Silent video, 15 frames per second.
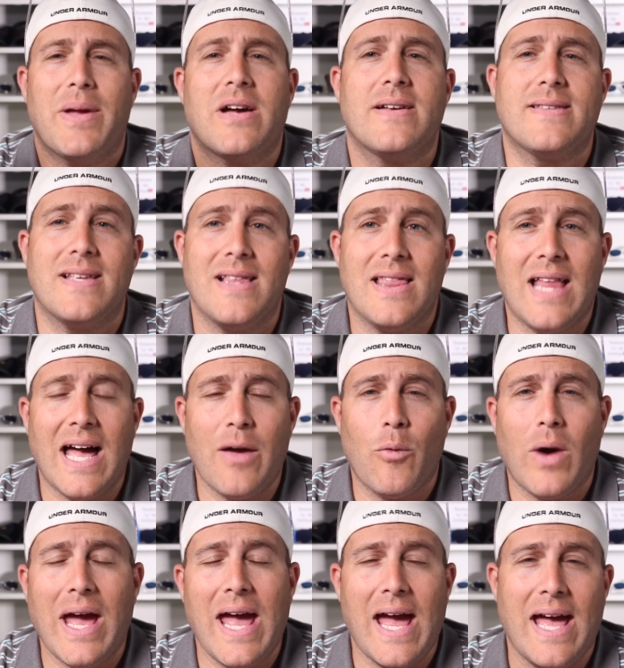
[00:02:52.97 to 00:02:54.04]
And because of the
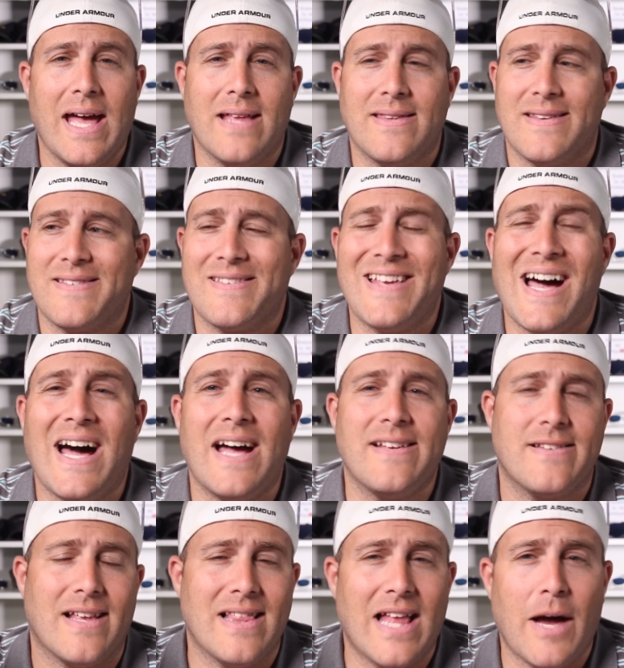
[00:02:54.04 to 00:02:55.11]
lightweight and the
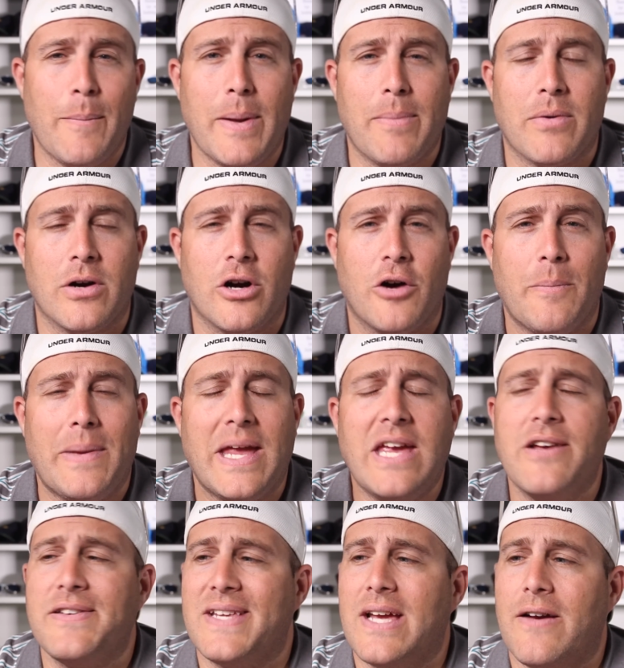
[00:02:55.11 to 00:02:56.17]
size, a lot of people are going to be
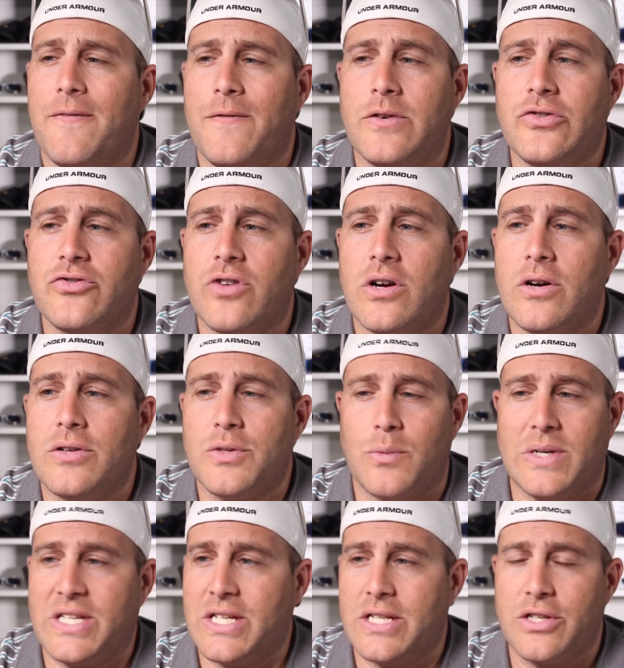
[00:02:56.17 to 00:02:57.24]
using it for
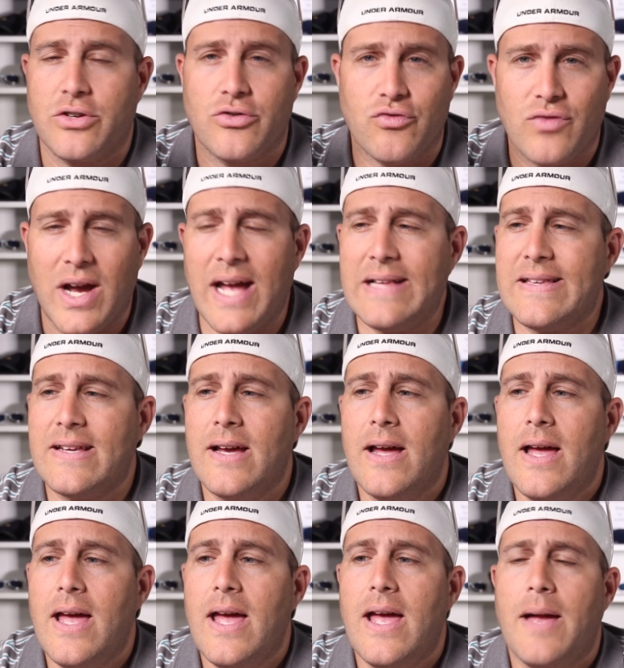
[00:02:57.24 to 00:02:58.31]
drones, which is great.
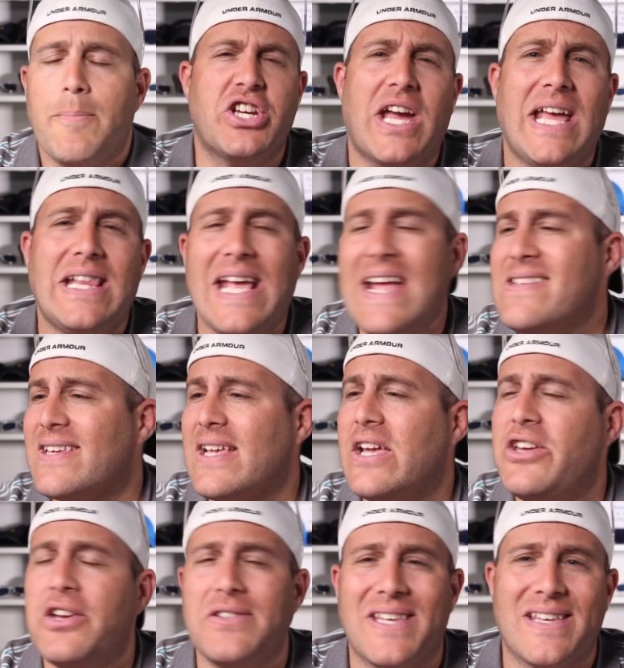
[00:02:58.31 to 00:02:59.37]
But you can
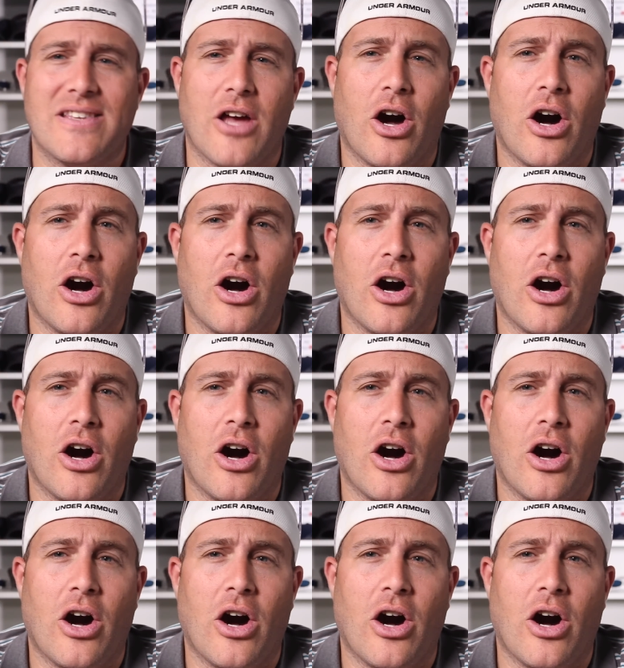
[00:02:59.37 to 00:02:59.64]
easily use this